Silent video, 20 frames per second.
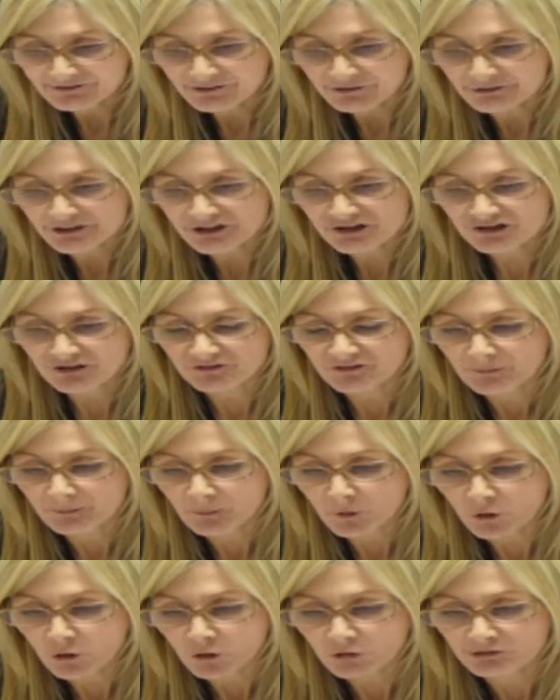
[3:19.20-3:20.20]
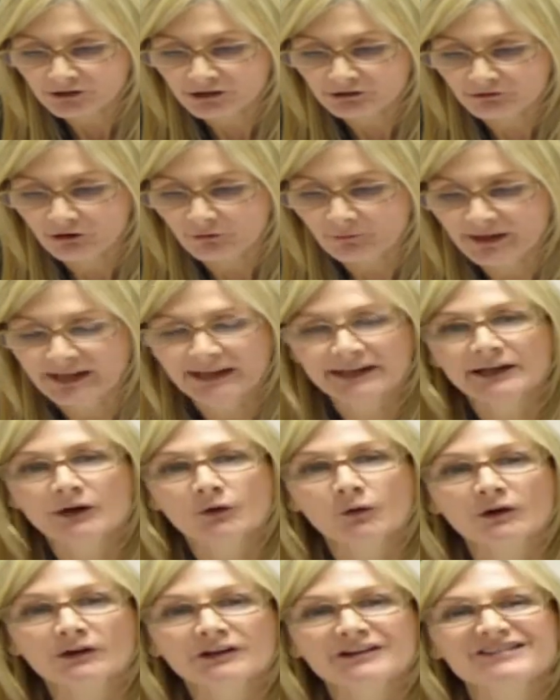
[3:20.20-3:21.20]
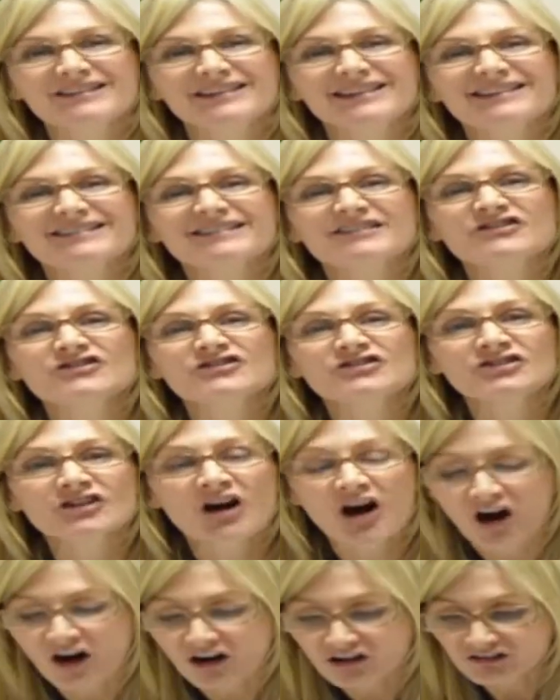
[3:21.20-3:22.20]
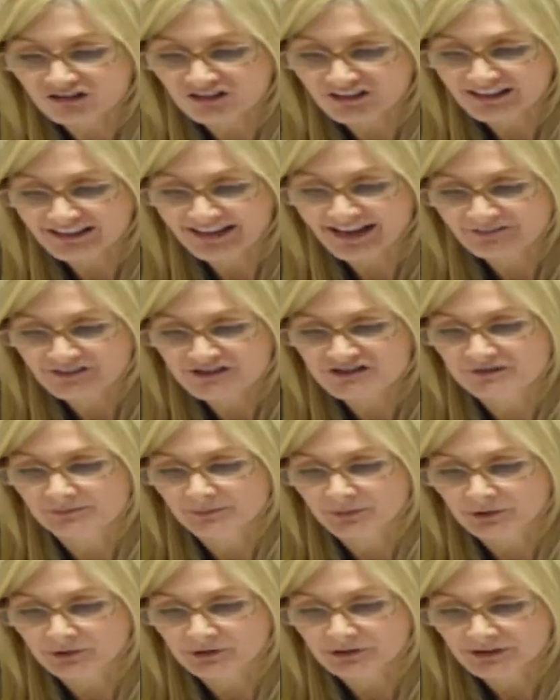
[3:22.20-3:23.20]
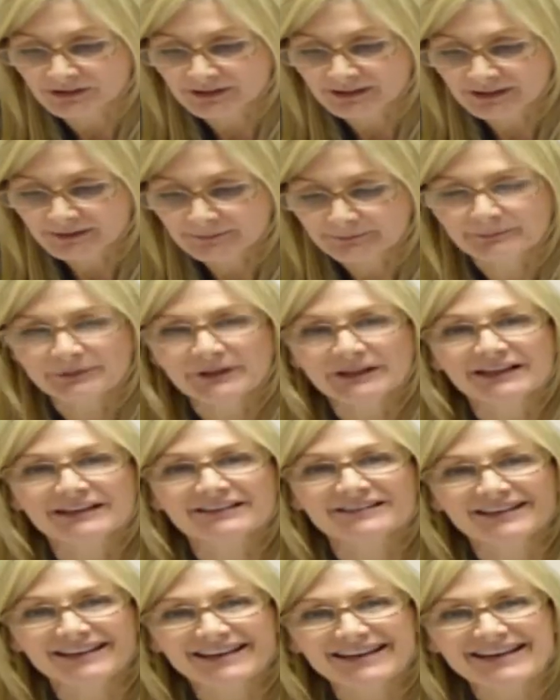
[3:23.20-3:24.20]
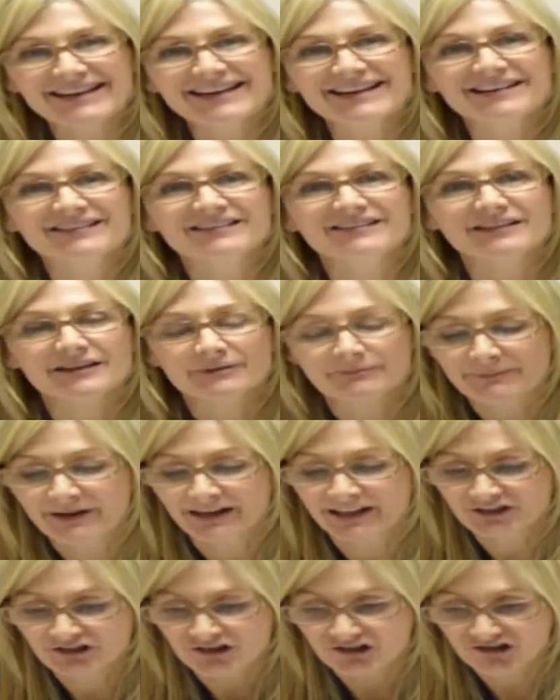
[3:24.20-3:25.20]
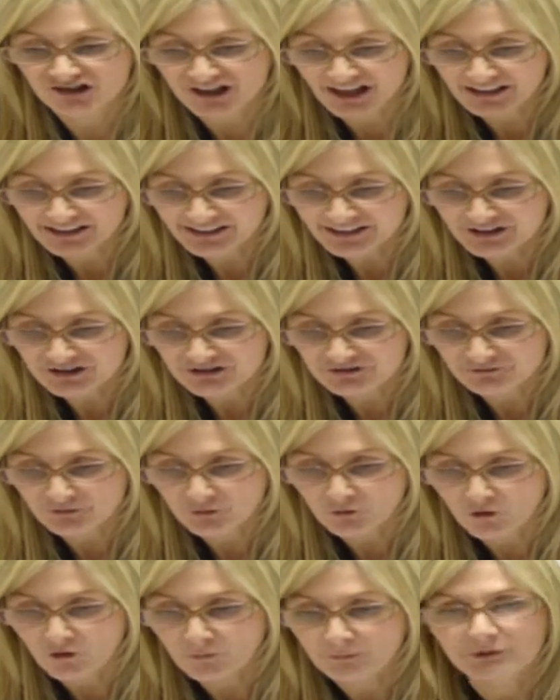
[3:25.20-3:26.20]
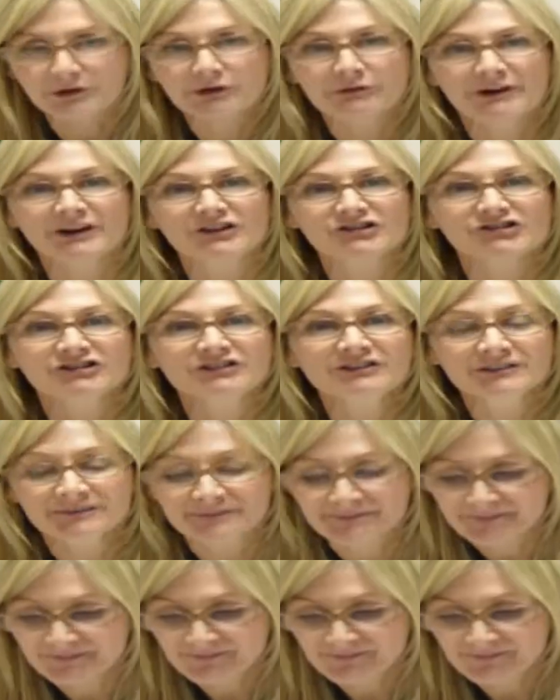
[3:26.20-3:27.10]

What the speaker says: for richer for poorer, growing inequality is not inevitable, but it is a major challenge for progression.